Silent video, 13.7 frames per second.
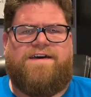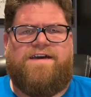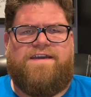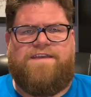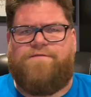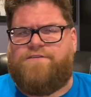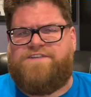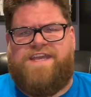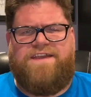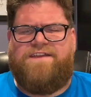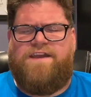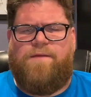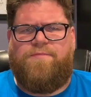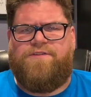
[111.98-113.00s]
give or take
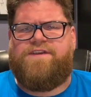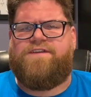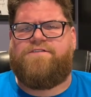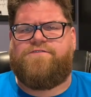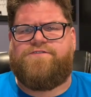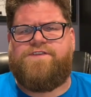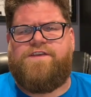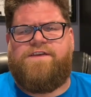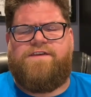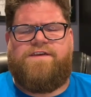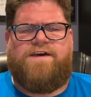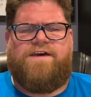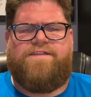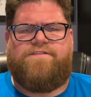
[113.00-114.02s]
a couple of years.
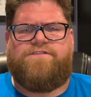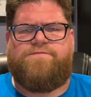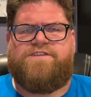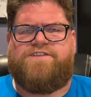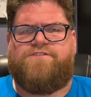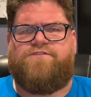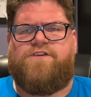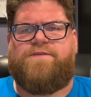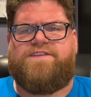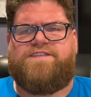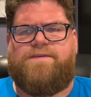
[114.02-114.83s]
There's some disagreement,